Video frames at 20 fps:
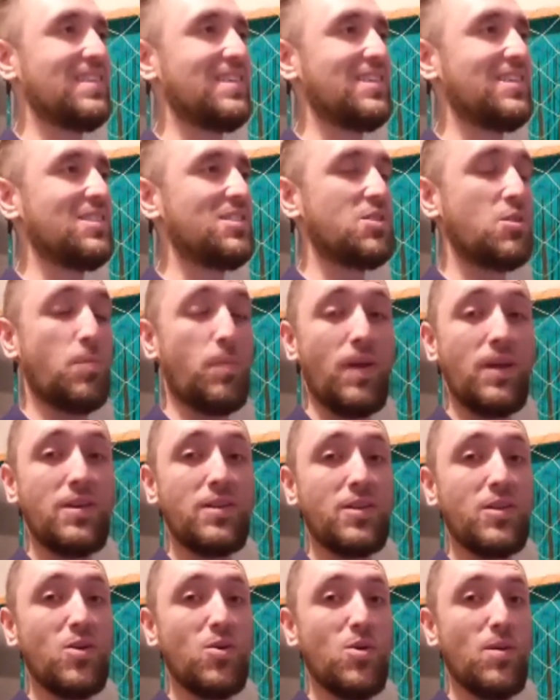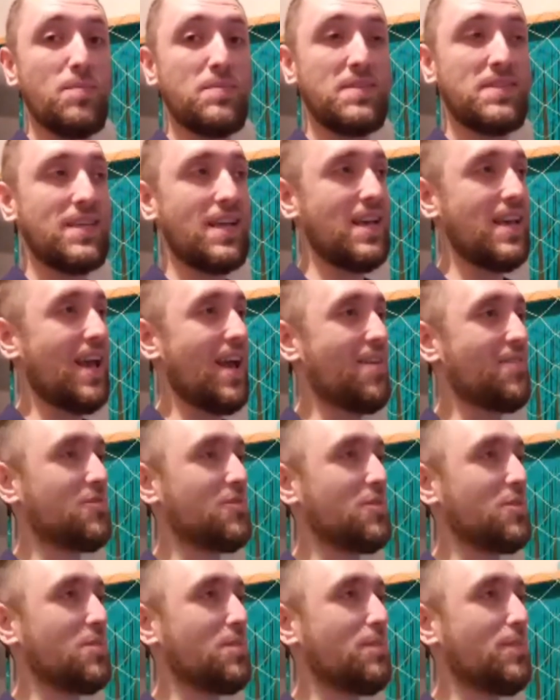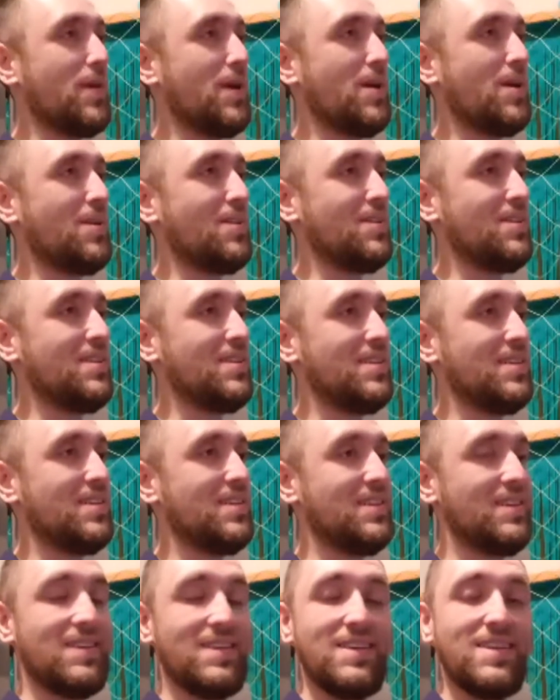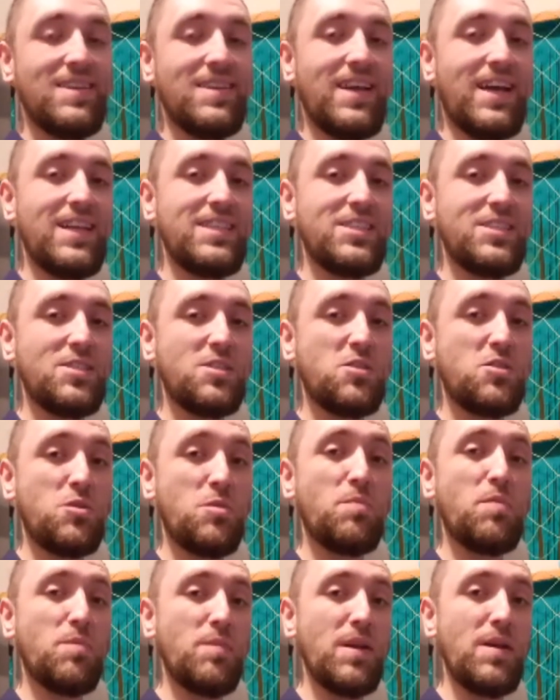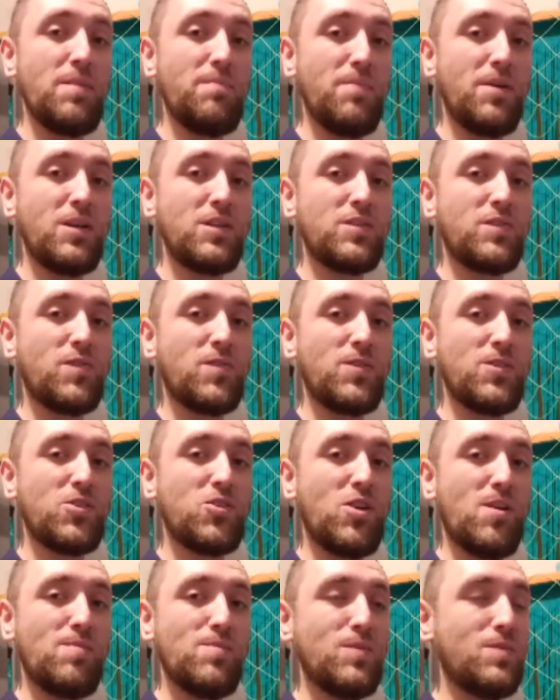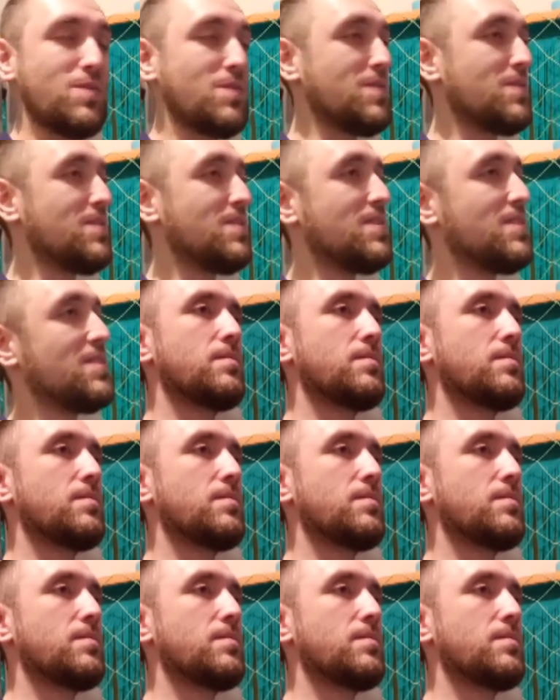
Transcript: Serpentico, upset after the bell, catches the Superman punch for his troubles.